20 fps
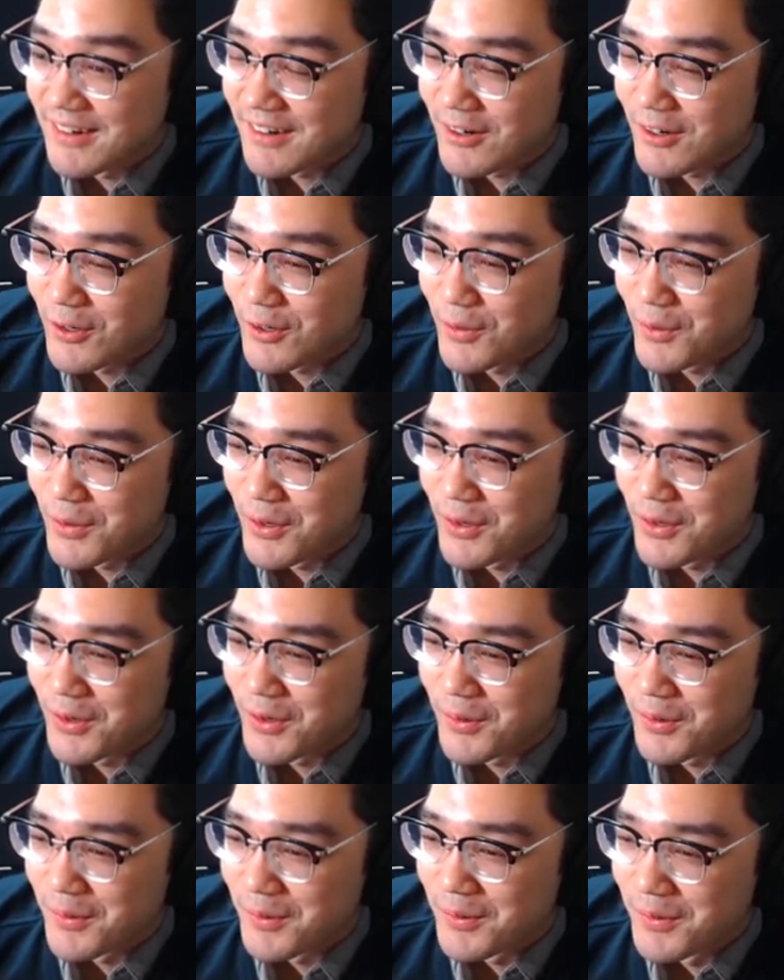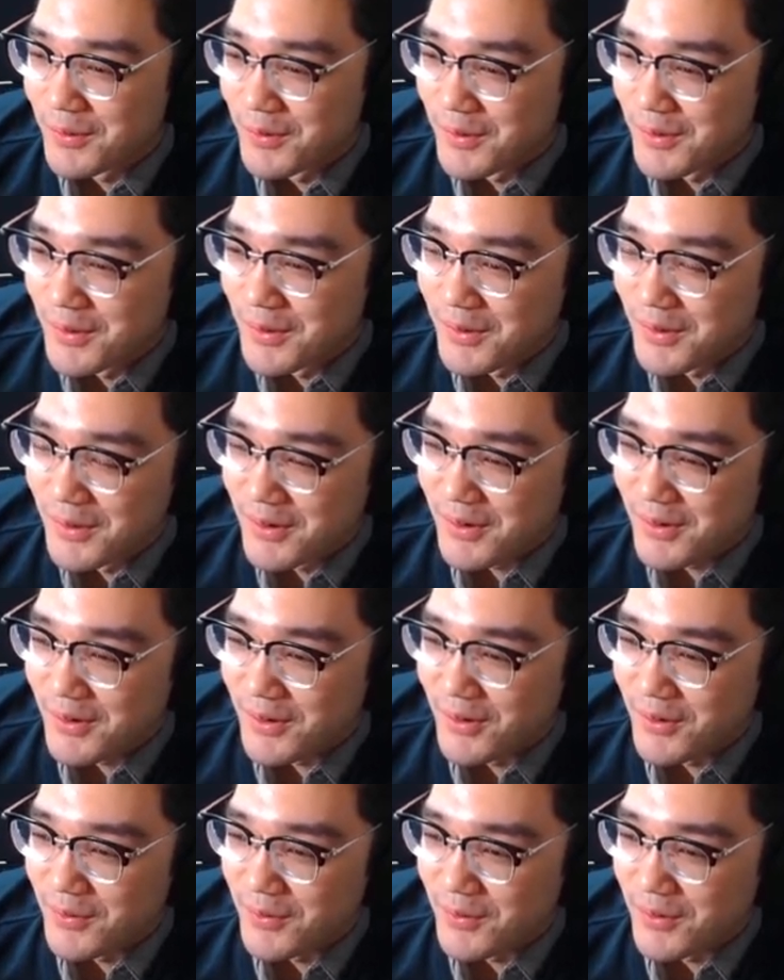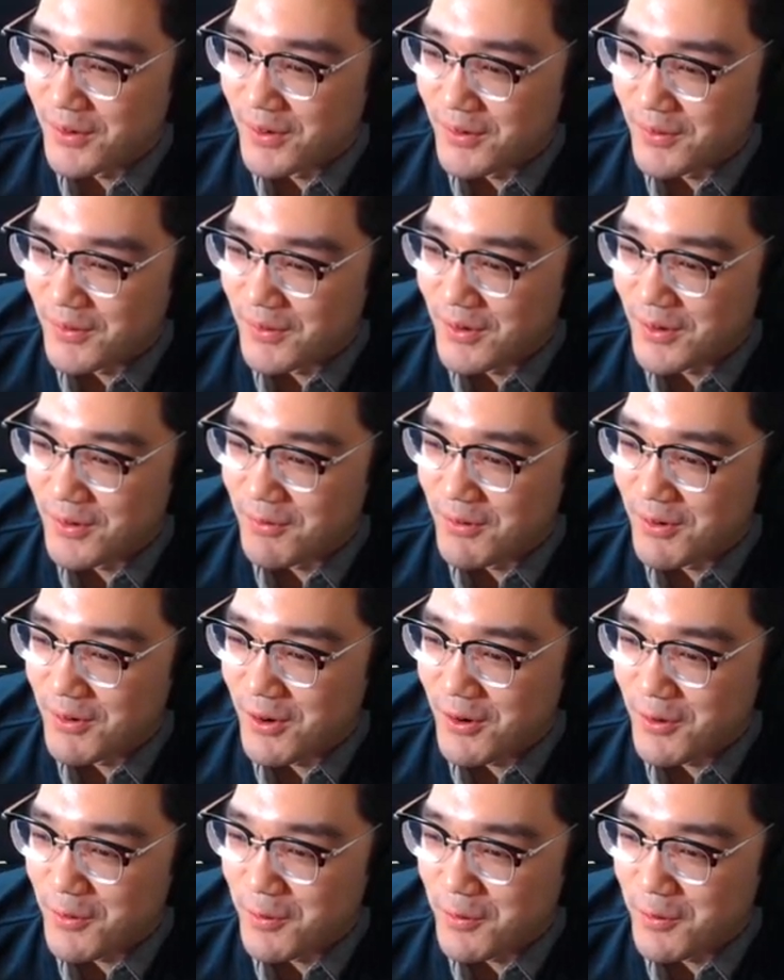Oh no. Oh no, no, no,